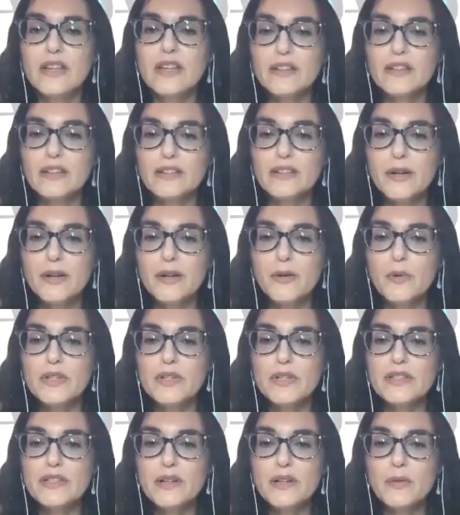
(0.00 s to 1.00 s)
There was a
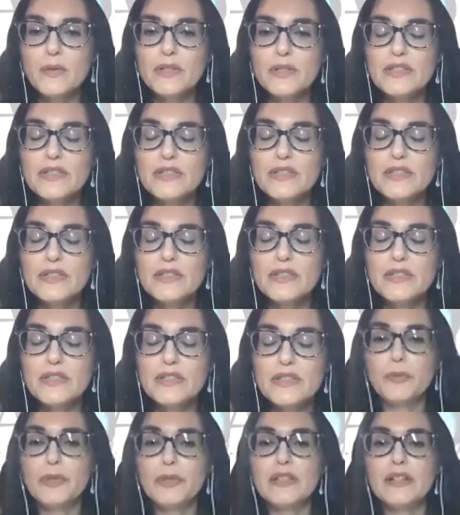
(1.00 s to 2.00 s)
question that we
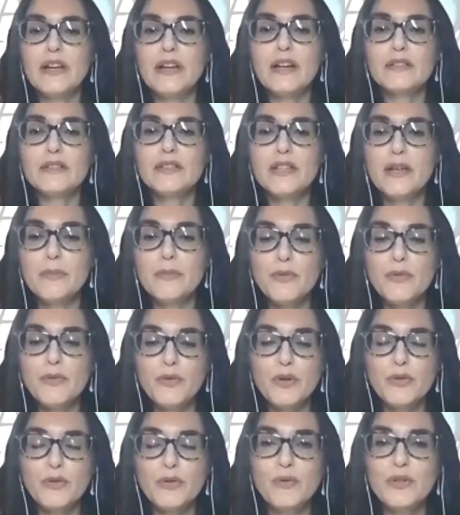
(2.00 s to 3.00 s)
didn't have time before
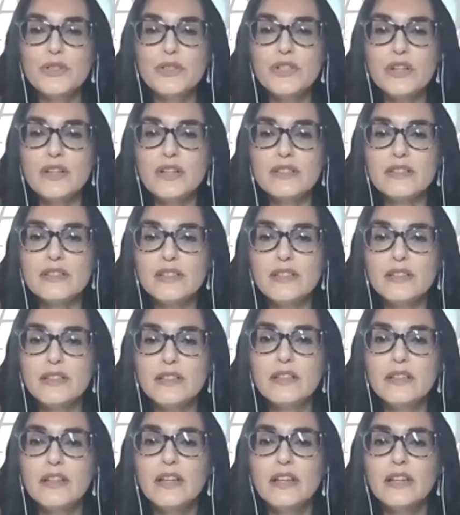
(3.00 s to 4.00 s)
for Justin.
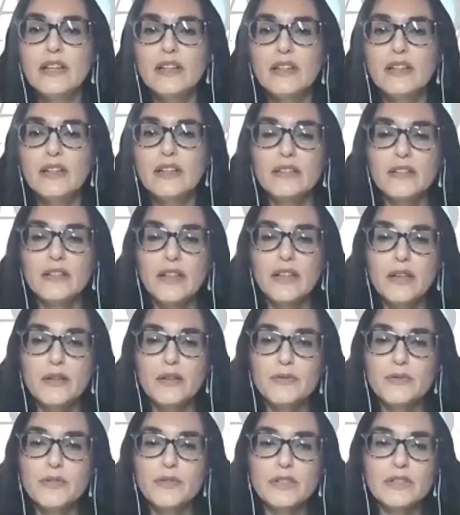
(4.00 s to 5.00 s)
If
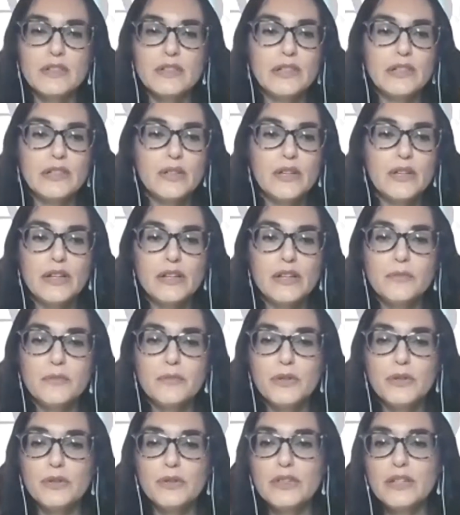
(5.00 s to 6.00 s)
Justin, you can
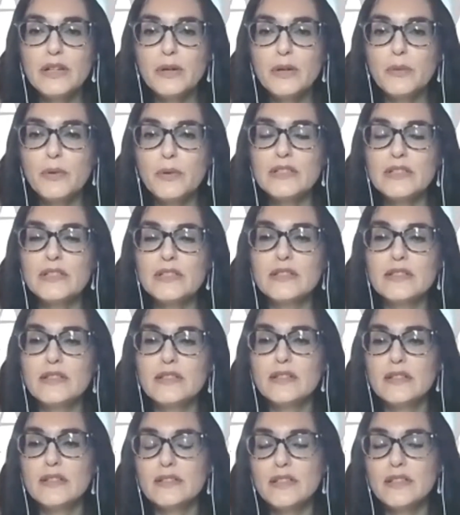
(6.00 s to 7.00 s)
unmute, there was
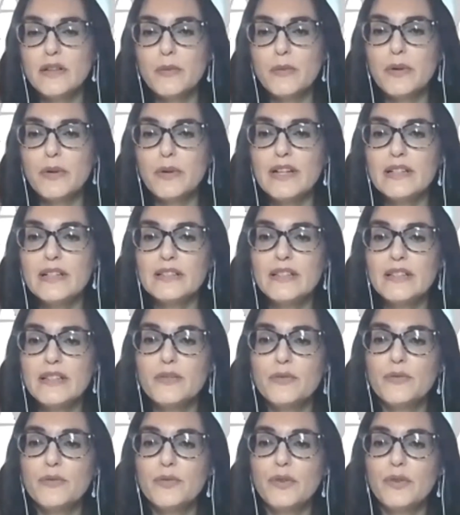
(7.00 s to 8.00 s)
someone asking
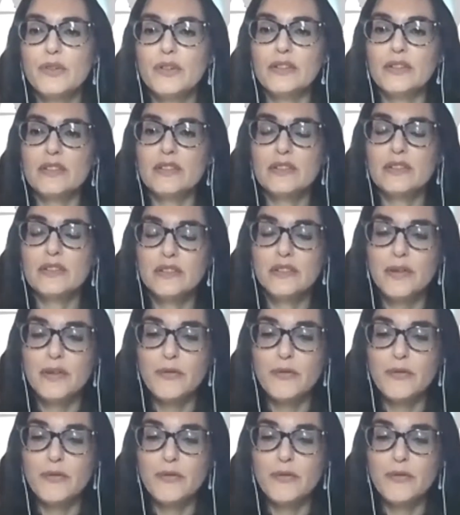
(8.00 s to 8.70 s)
for if